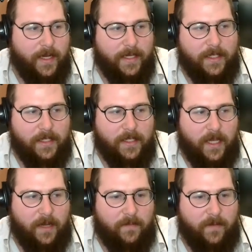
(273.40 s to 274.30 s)
it's the
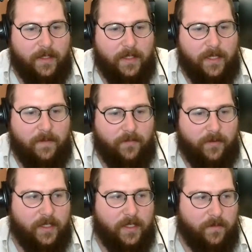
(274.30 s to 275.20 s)
same
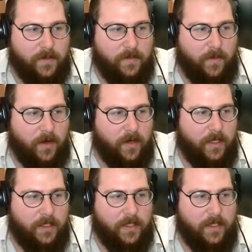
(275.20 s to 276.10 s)
principles of
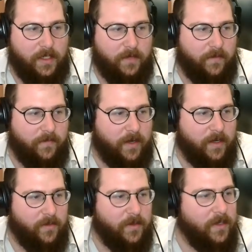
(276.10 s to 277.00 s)
marketing, just a different
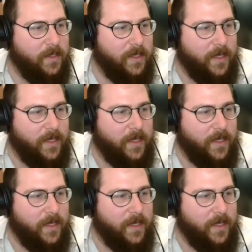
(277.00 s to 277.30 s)
variable.